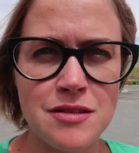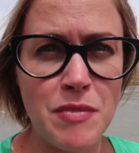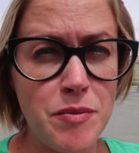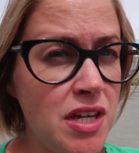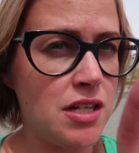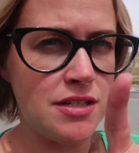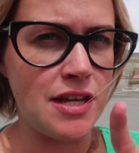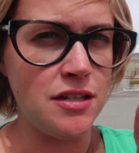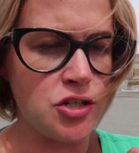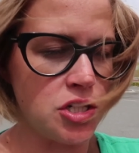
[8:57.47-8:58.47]
Maybe get a
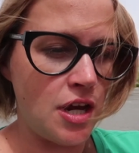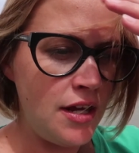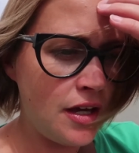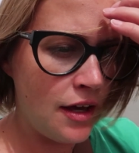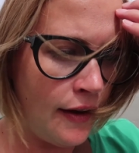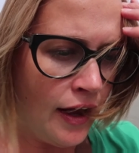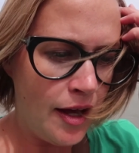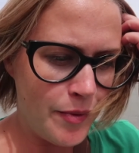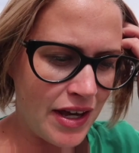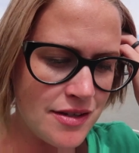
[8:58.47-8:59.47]
date shake,
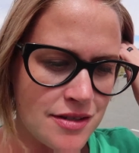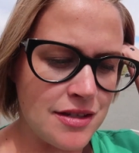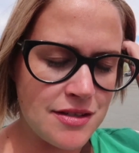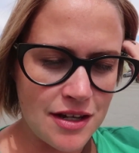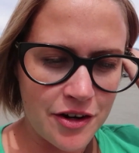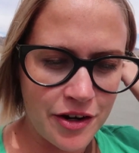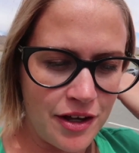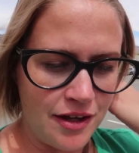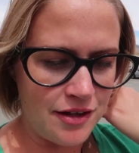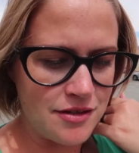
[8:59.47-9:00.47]
because this
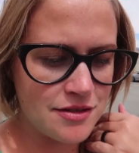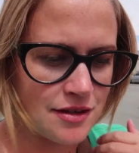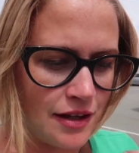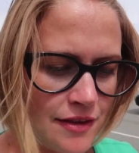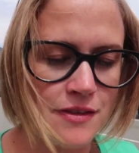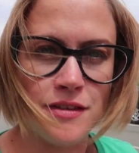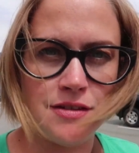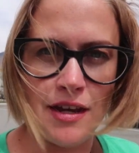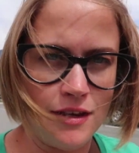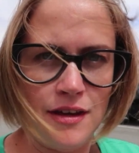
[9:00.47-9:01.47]
area is like the
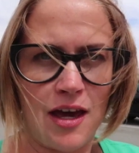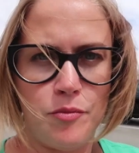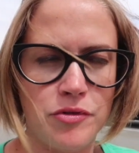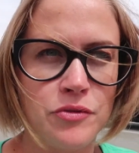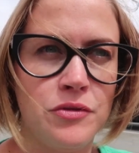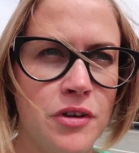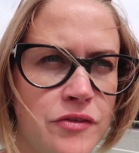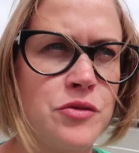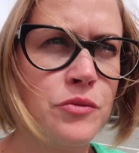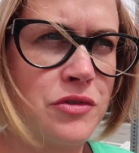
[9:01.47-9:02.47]
date capital
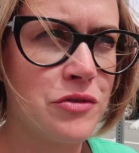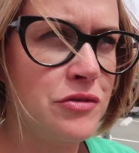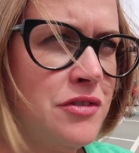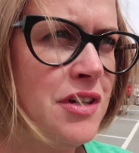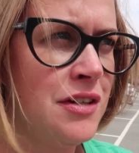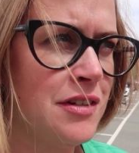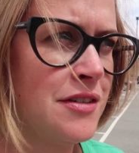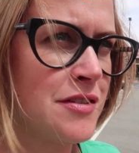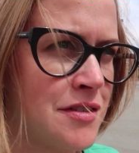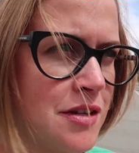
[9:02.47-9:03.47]
of the world.
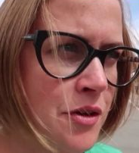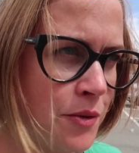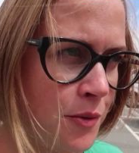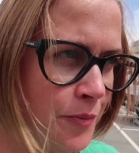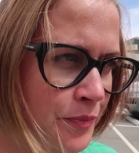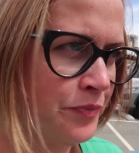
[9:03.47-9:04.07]
So